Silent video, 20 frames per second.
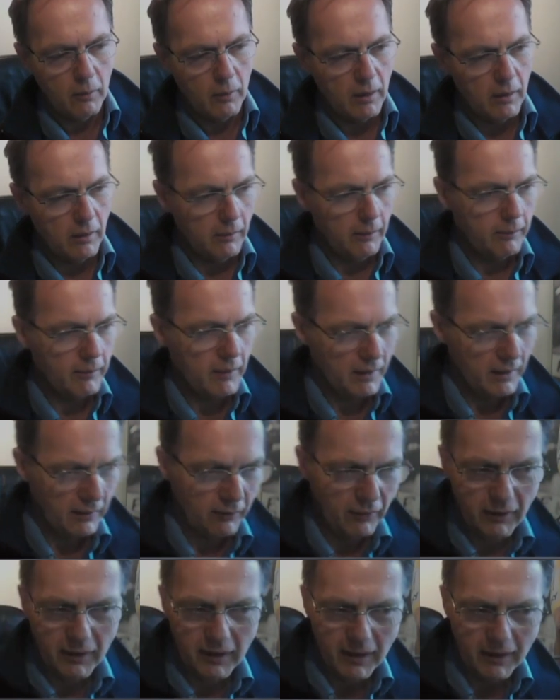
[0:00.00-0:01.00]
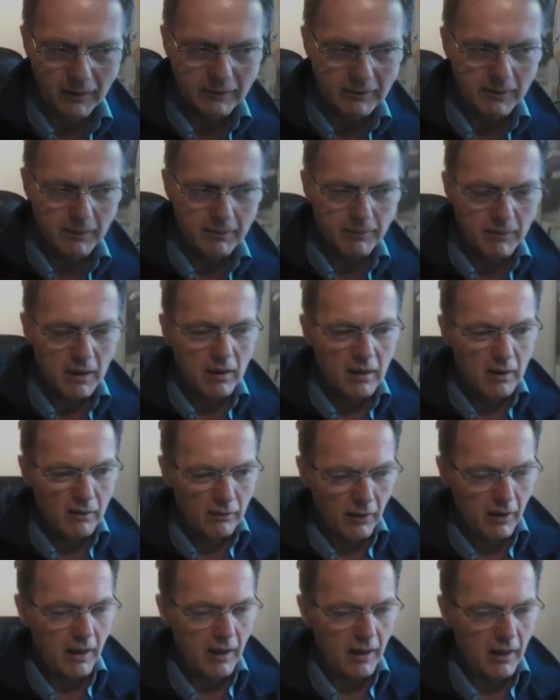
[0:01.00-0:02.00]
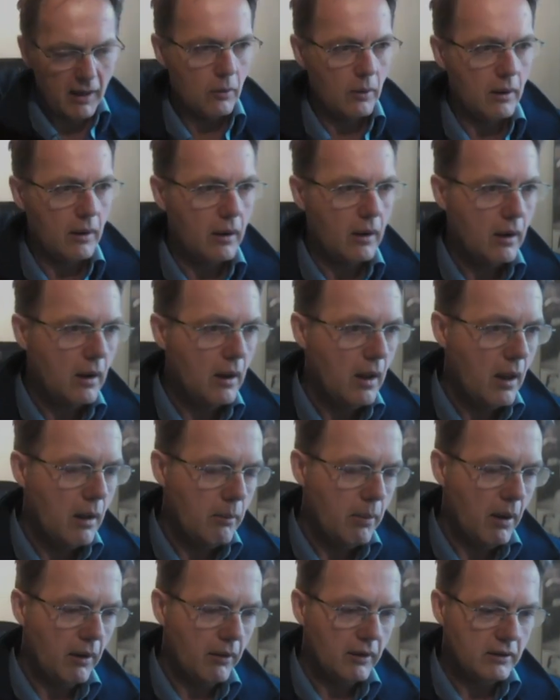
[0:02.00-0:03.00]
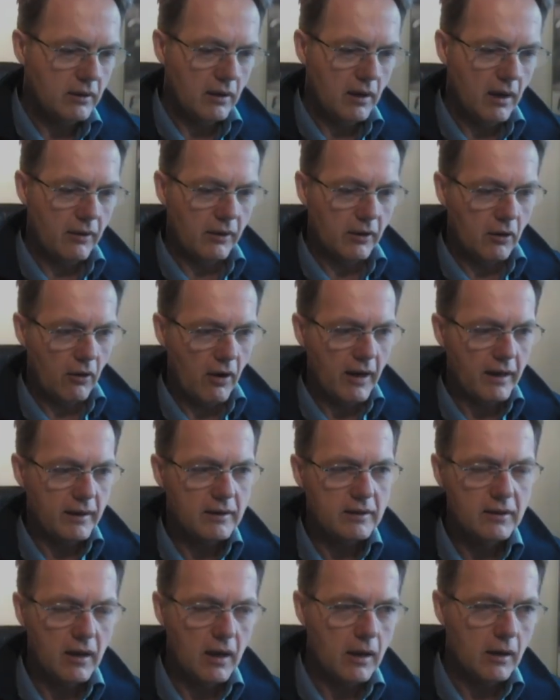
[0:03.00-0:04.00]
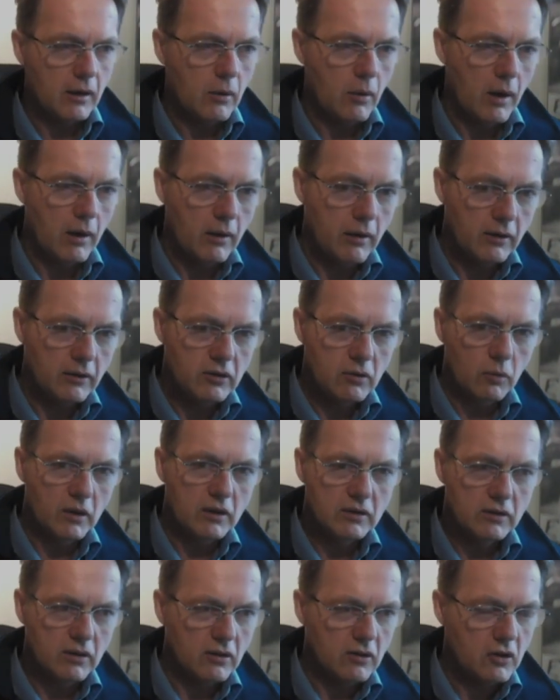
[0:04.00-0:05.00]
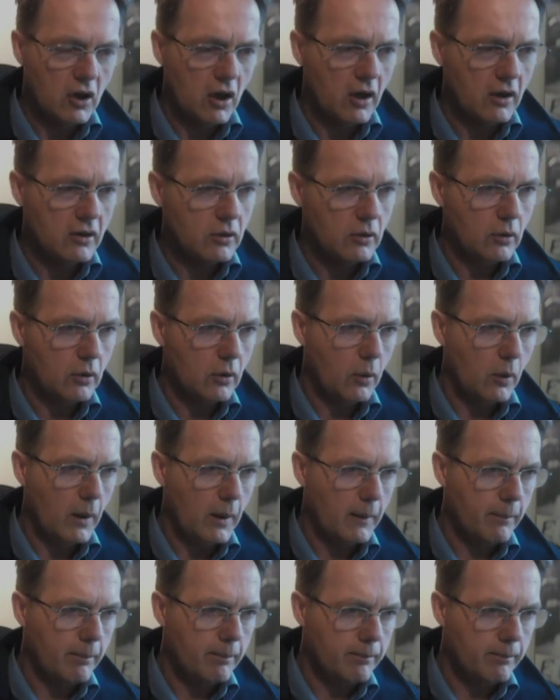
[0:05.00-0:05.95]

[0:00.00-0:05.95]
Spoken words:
wheel and everything else, very eloquent. But there's another great quote, the Winston Churchill quote.